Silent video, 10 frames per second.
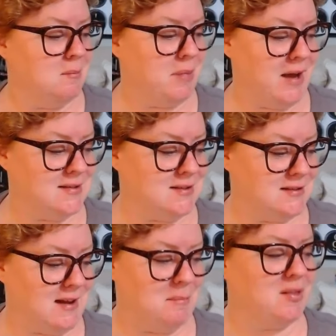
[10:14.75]
But
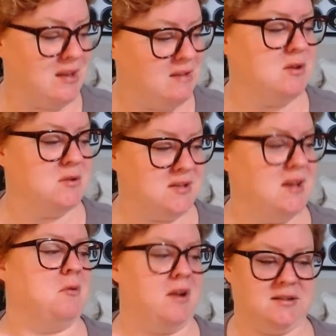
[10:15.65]
I believe you
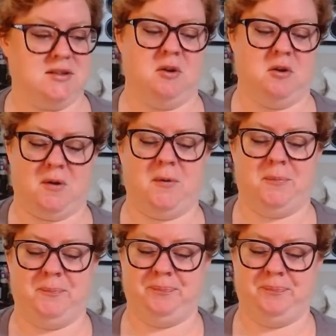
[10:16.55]
say crocetta Gogo.